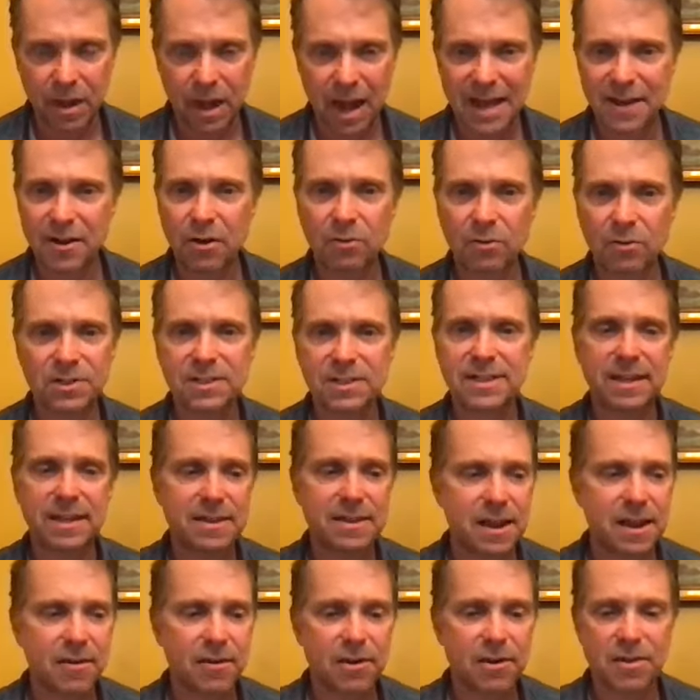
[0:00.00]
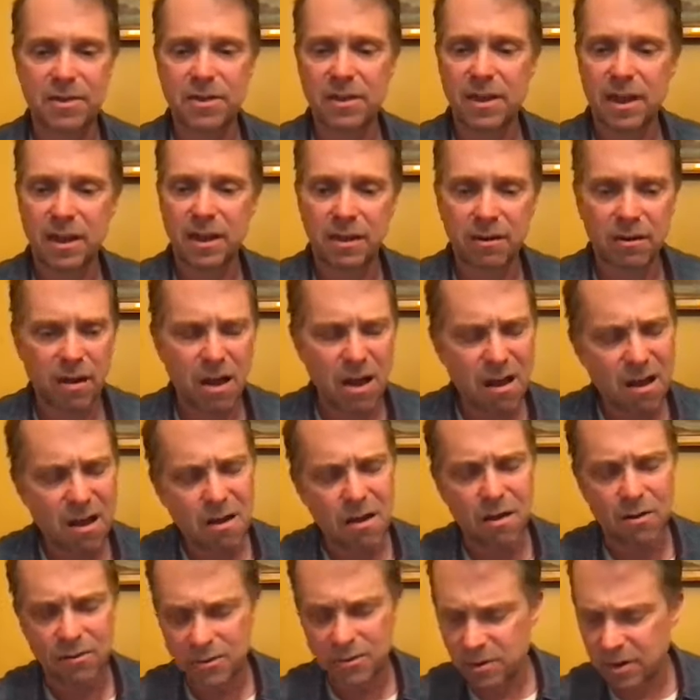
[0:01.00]
I don't sit there and think,
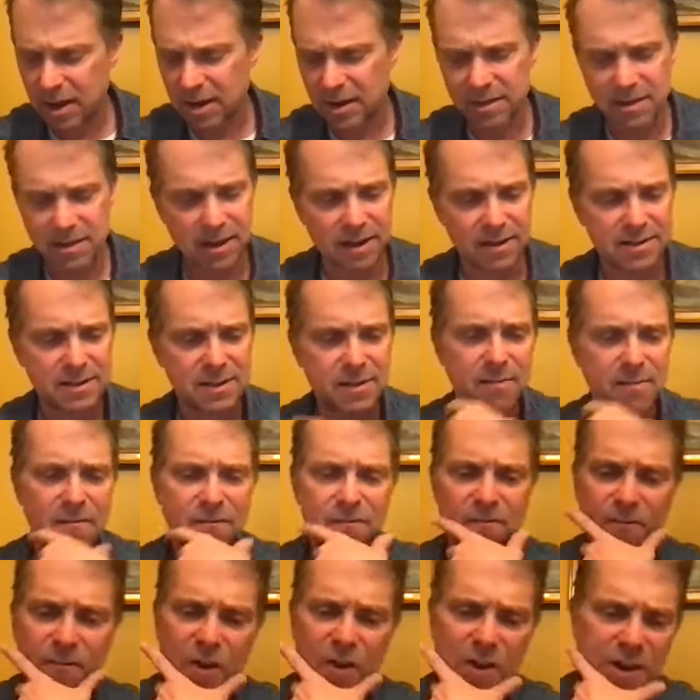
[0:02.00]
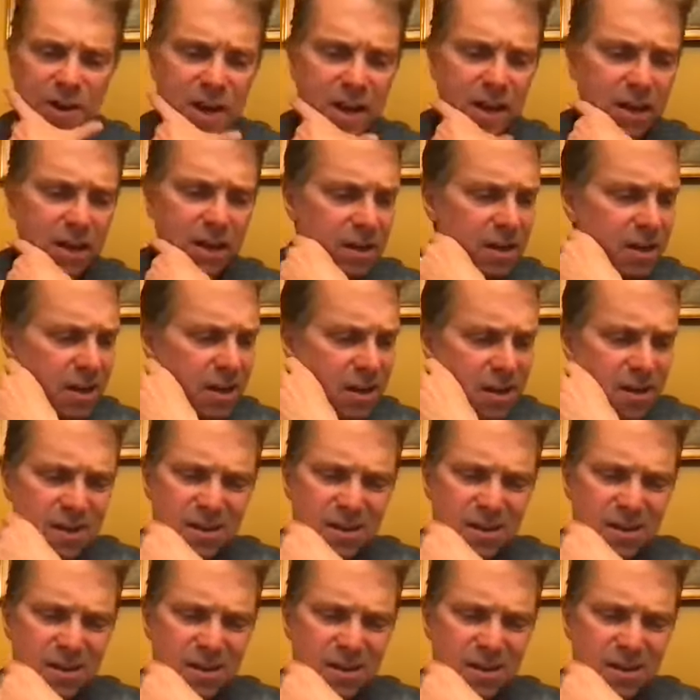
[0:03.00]
oh, you got to think of some funny